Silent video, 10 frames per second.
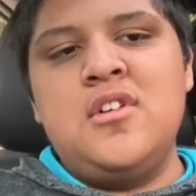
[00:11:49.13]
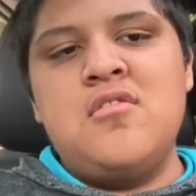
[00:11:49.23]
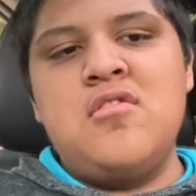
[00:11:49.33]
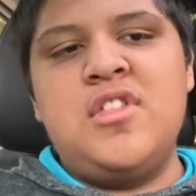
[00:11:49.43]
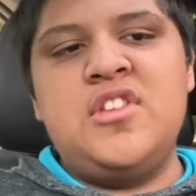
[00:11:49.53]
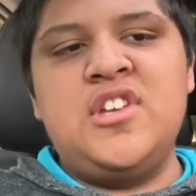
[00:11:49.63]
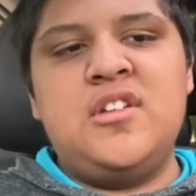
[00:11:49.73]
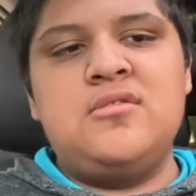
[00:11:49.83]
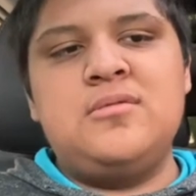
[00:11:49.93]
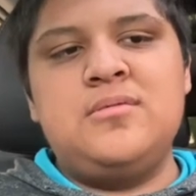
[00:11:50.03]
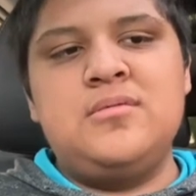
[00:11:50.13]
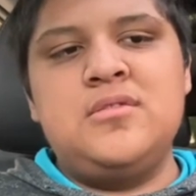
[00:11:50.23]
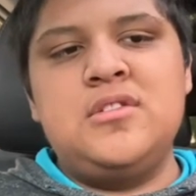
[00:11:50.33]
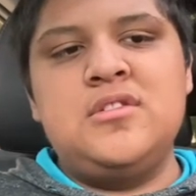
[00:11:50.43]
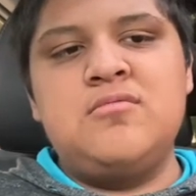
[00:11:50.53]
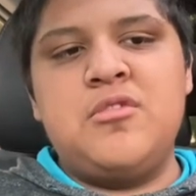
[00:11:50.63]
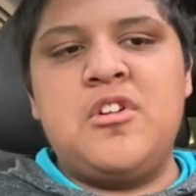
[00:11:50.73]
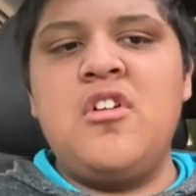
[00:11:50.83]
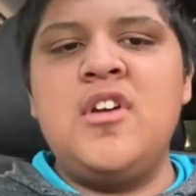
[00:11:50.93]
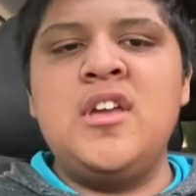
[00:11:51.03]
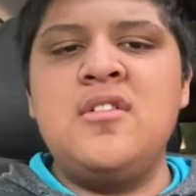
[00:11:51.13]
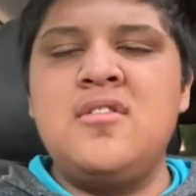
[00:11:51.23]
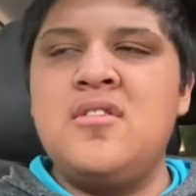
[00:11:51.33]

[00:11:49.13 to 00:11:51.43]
with the channel. We're growing.